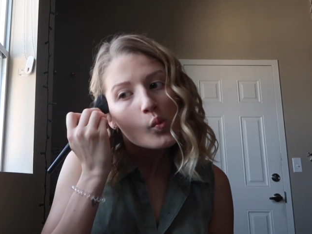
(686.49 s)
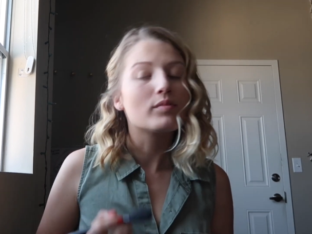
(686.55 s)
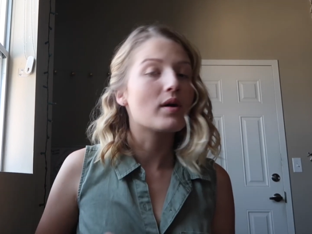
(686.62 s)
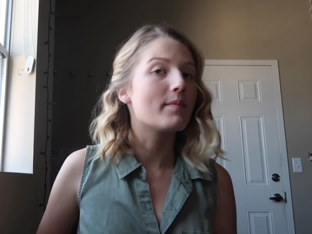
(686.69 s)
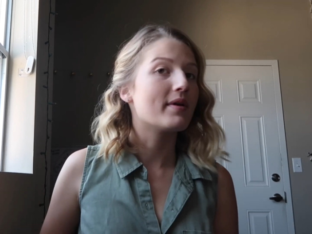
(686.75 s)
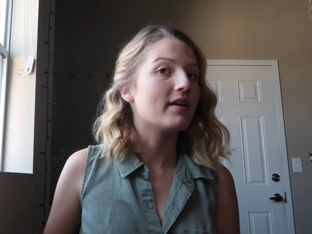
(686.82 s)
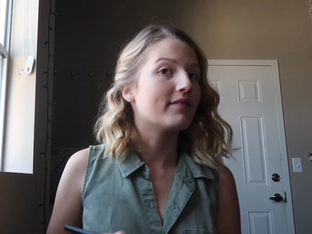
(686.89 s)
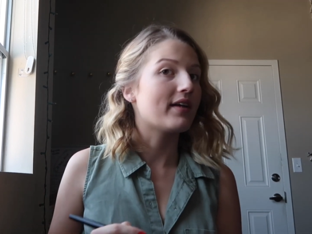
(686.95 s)
Put
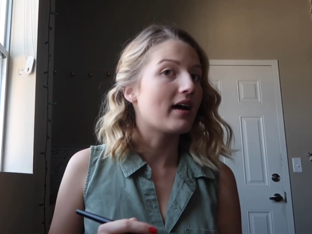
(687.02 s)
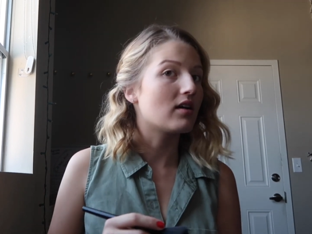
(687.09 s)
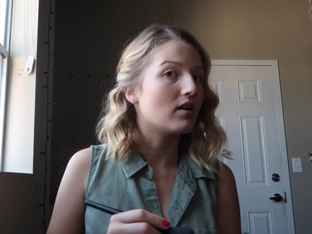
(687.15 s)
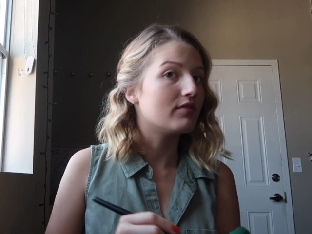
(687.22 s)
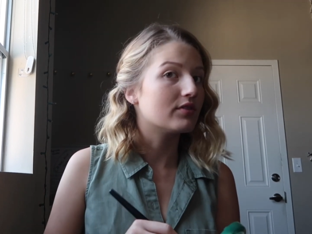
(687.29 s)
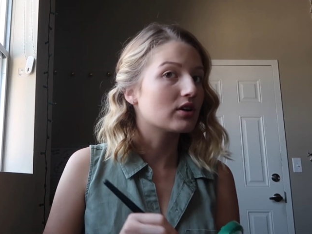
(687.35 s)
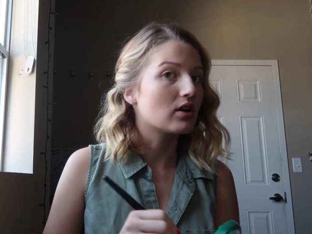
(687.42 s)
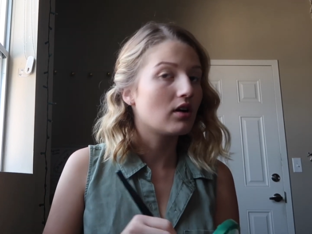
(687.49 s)
a bit of that
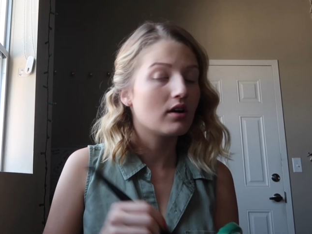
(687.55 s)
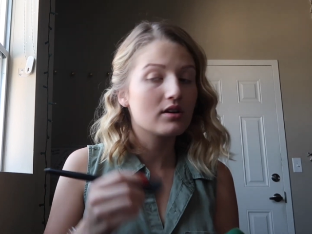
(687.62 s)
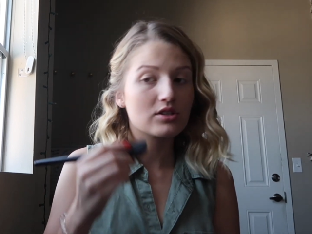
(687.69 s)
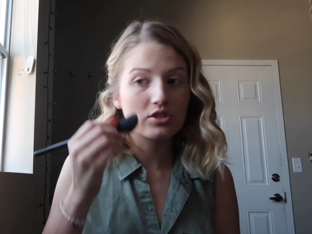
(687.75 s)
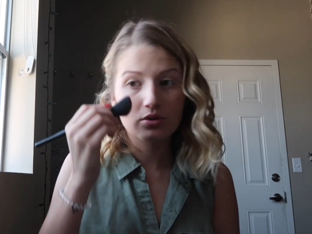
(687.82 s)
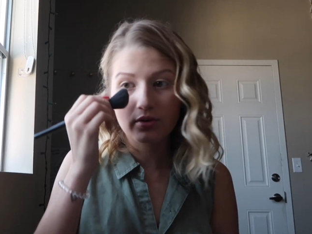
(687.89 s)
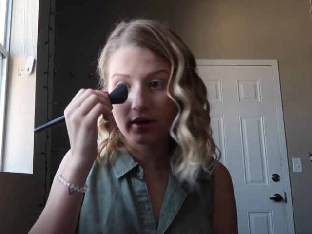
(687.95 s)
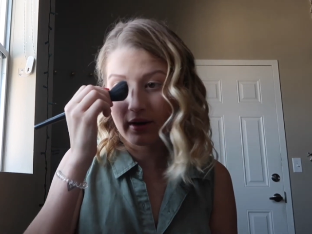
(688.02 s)
on for
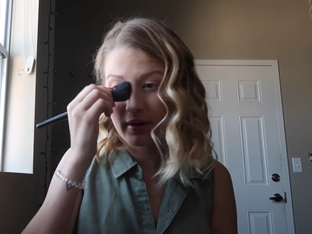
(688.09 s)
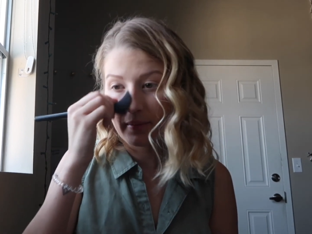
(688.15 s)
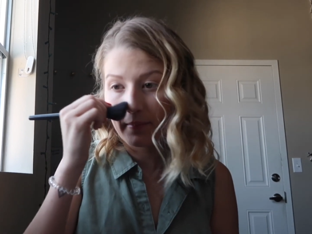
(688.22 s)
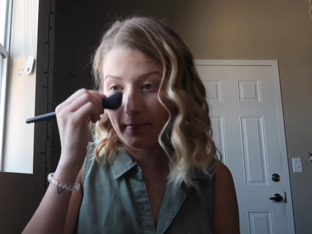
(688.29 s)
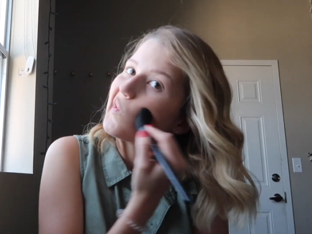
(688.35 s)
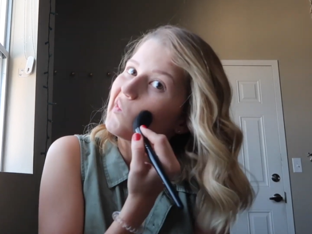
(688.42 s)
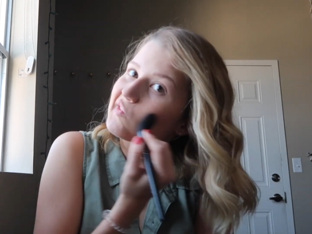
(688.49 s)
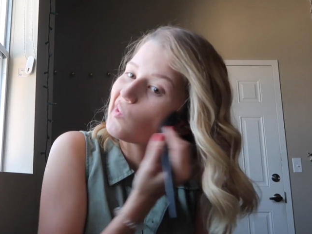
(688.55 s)
contour.
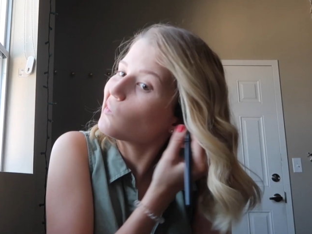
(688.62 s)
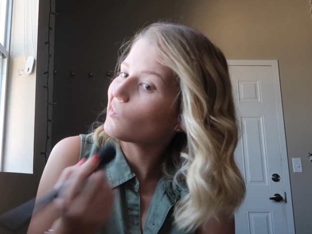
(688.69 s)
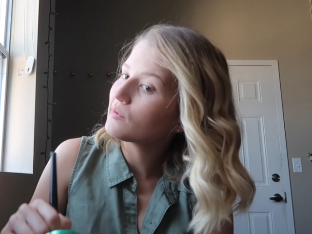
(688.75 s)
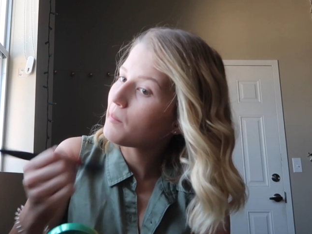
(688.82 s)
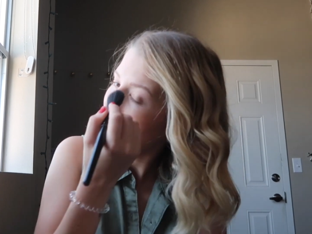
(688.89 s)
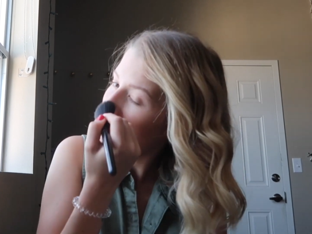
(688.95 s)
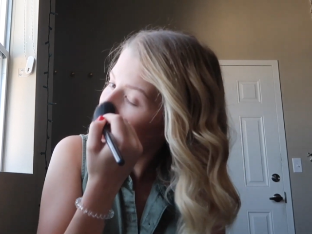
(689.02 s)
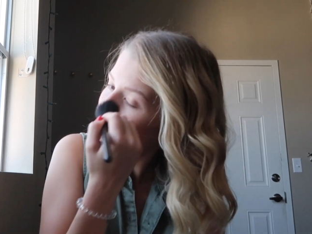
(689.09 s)

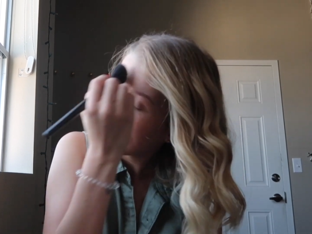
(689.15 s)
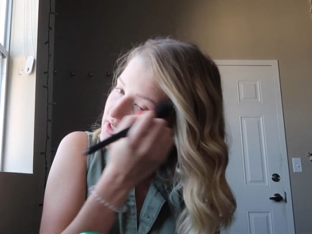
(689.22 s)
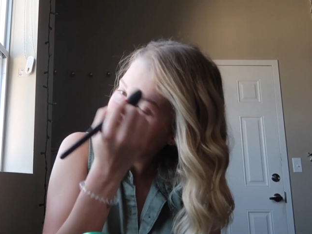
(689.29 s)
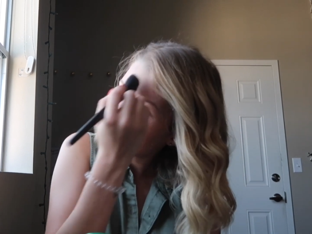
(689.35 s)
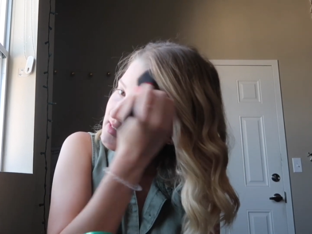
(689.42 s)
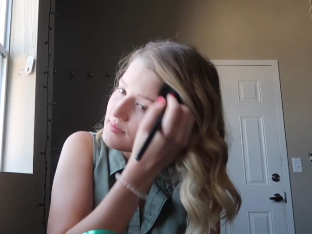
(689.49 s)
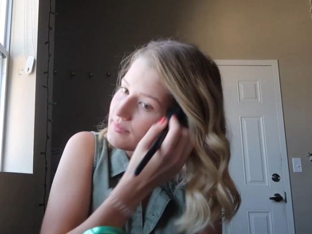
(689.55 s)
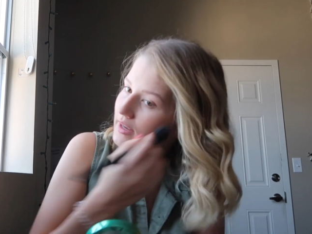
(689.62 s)
Just
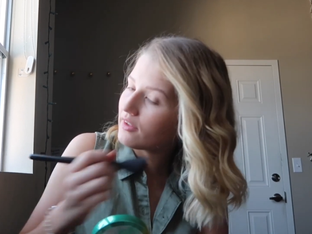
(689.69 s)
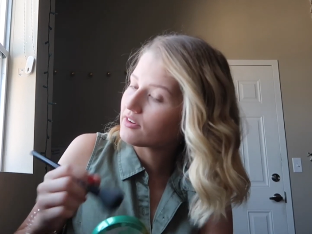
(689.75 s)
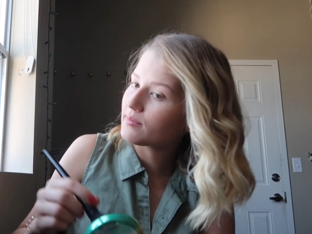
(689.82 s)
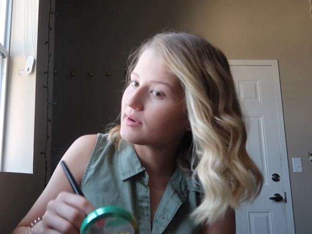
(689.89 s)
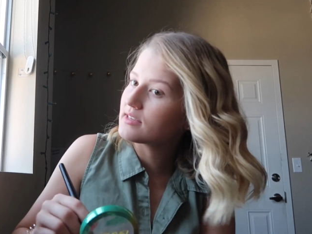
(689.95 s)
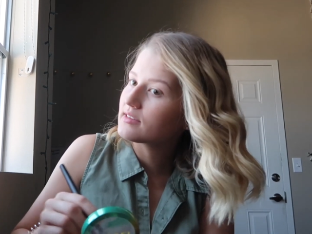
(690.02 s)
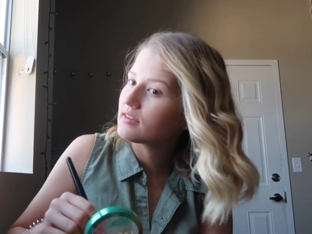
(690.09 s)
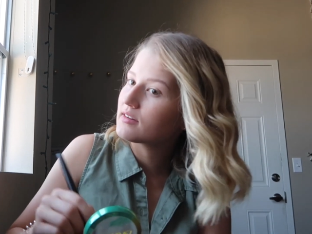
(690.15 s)
add some color to
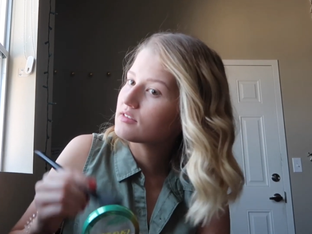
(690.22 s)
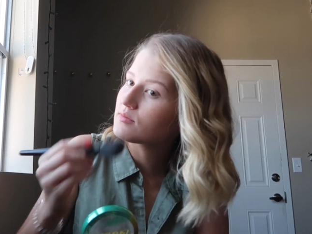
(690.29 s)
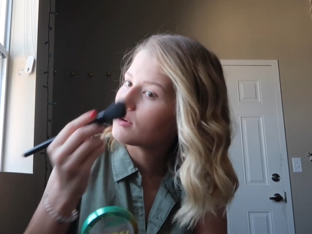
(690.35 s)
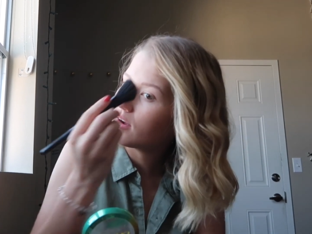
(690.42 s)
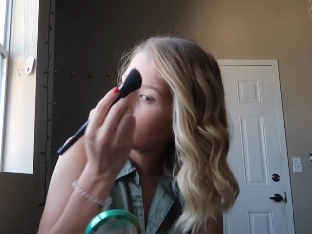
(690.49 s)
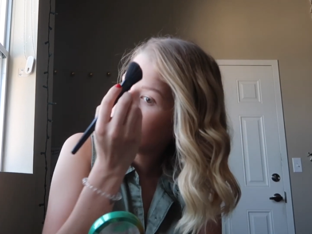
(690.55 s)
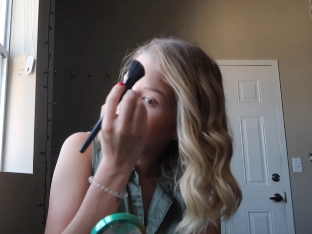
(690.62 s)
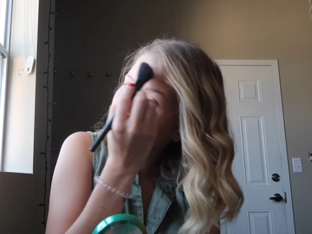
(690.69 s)
my skin as
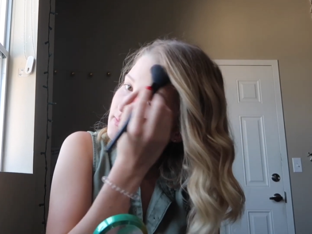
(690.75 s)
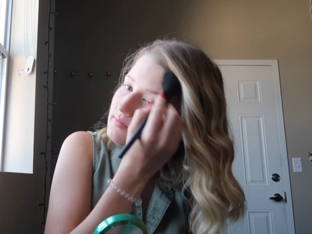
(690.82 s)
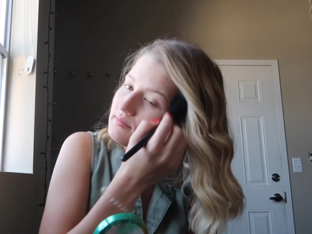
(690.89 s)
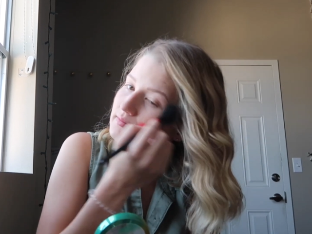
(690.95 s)
well.